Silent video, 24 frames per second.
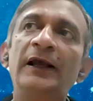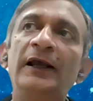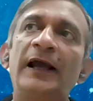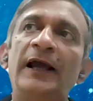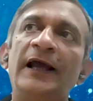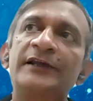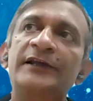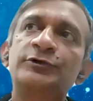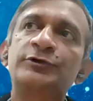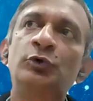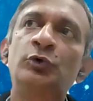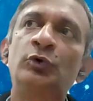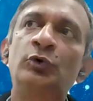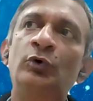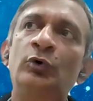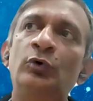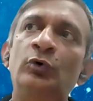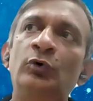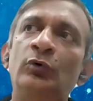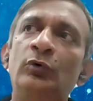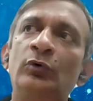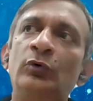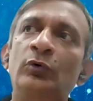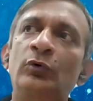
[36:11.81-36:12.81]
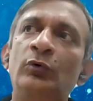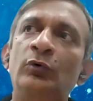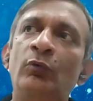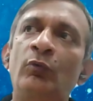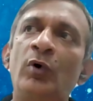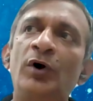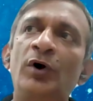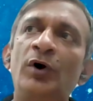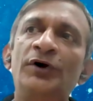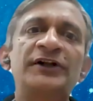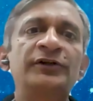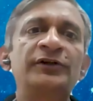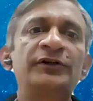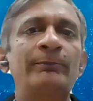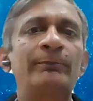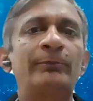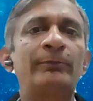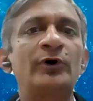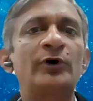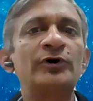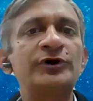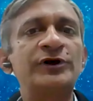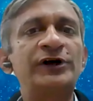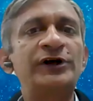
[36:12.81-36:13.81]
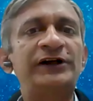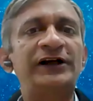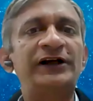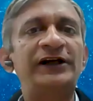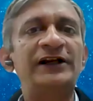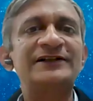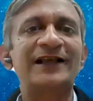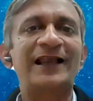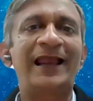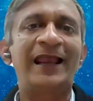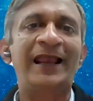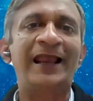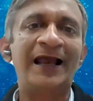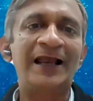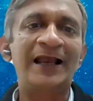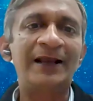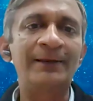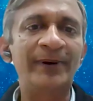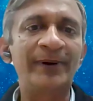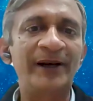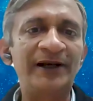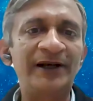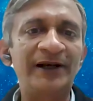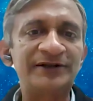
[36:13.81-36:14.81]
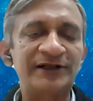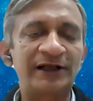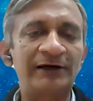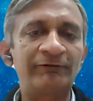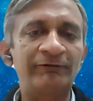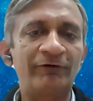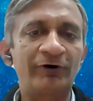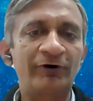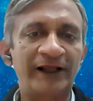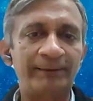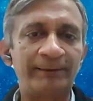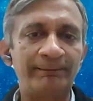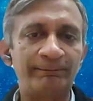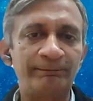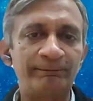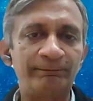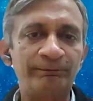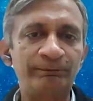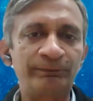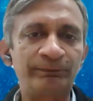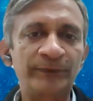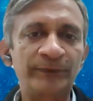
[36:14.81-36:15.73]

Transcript: as to what are the opportunities AI brings in for them,